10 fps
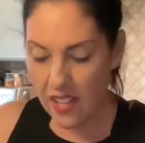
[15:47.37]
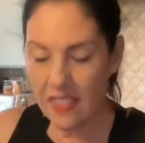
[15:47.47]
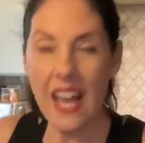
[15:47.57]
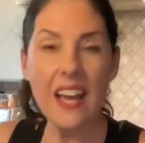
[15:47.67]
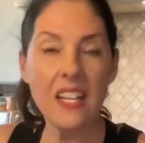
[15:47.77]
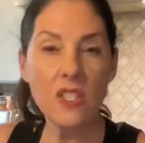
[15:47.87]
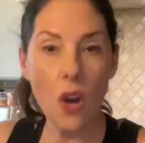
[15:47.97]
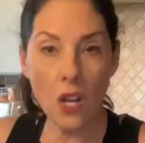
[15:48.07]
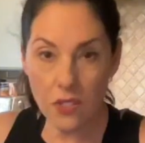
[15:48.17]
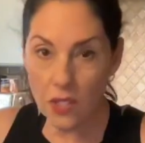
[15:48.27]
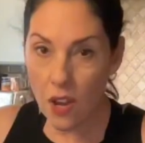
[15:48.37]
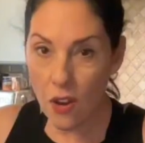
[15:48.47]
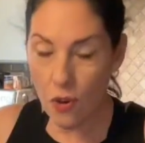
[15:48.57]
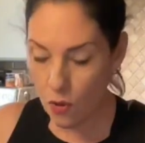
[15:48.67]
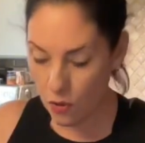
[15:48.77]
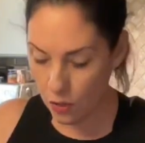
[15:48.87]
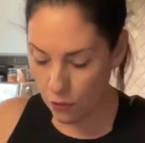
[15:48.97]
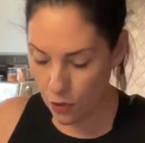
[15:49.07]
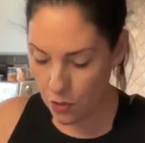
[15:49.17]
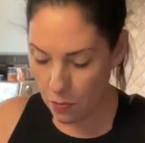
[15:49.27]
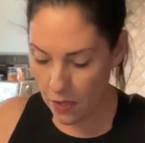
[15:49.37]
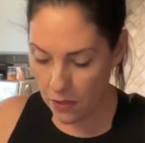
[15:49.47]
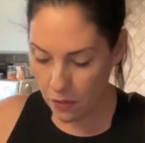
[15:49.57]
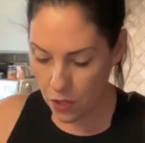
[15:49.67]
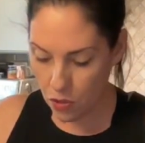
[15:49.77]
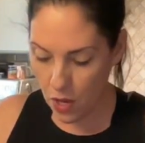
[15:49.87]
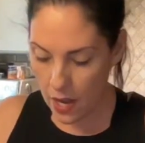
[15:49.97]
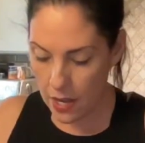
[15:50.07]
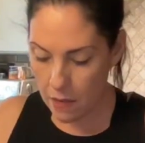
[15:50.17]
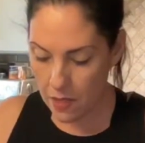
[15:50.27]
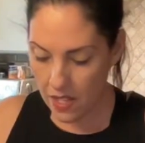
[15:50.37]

That is also the first month of the tribe